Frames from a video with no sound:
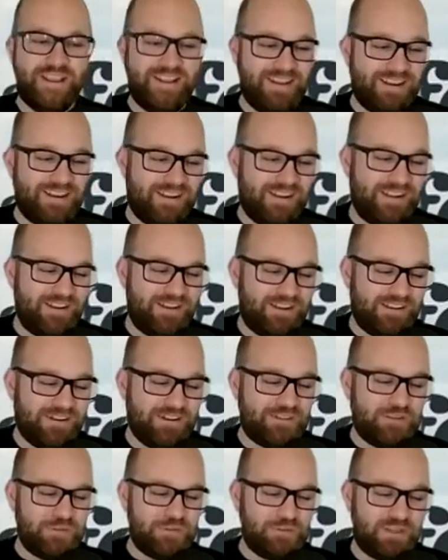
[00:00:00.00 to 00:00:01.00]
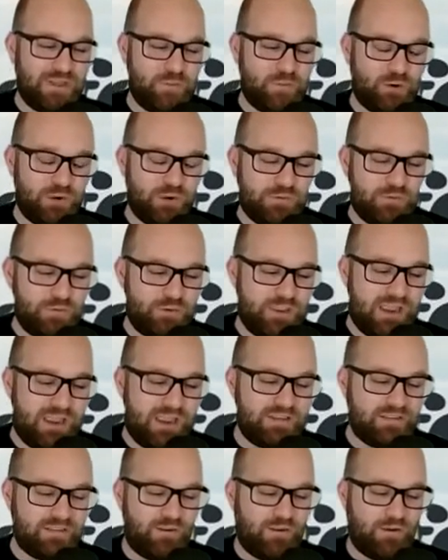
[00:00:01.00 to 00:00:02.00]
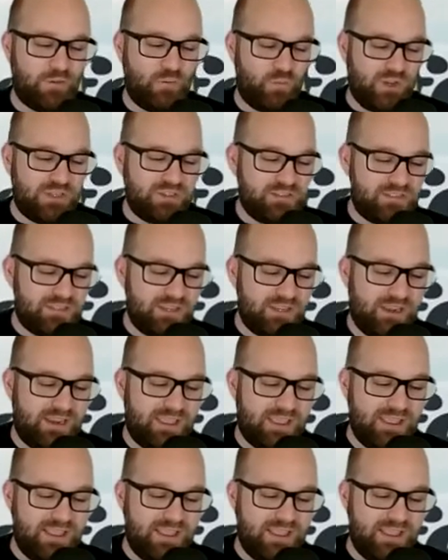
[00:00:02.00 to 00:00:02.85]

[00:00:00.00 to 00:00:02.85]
on a Tuesday morning for you guys on Wednesday.